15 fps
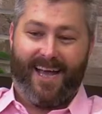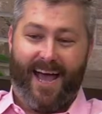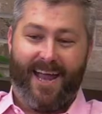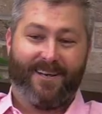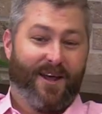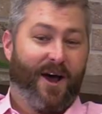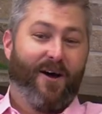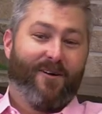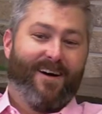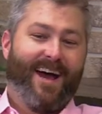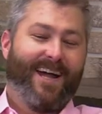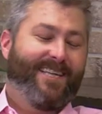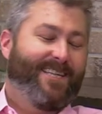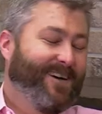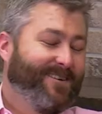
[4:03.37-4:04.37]
I don't,
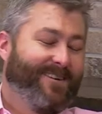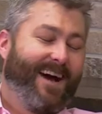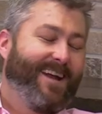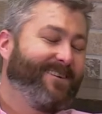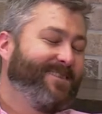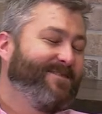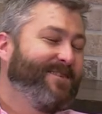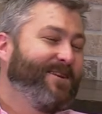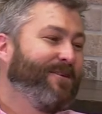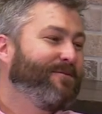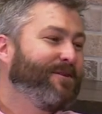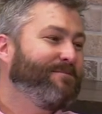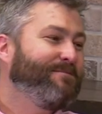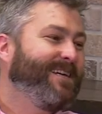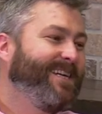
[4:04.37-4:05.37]
I don't, I don't even know
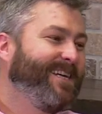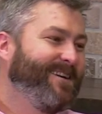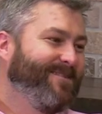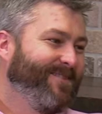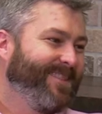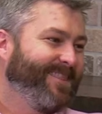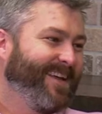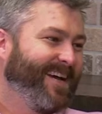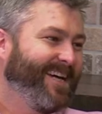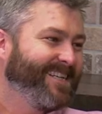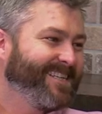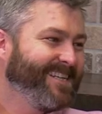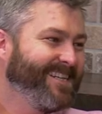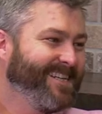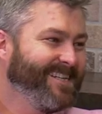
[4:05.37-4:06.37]
where to I mean, begin with that.
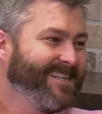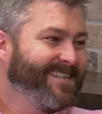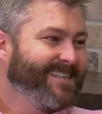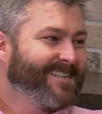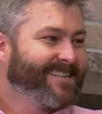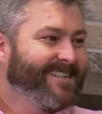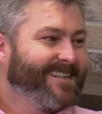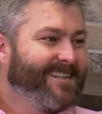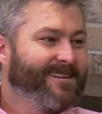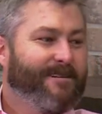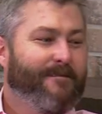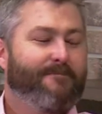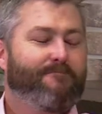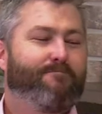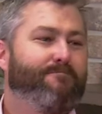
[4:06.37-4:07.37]
Maybe
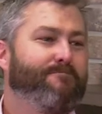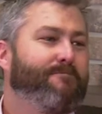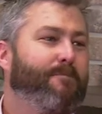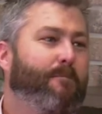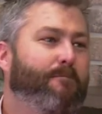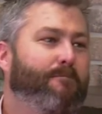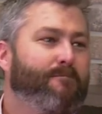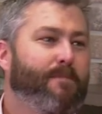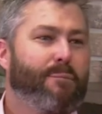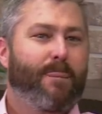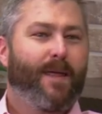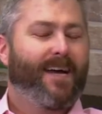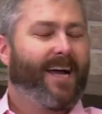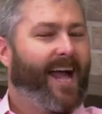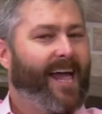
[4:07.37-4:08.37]
Tejano, a little country.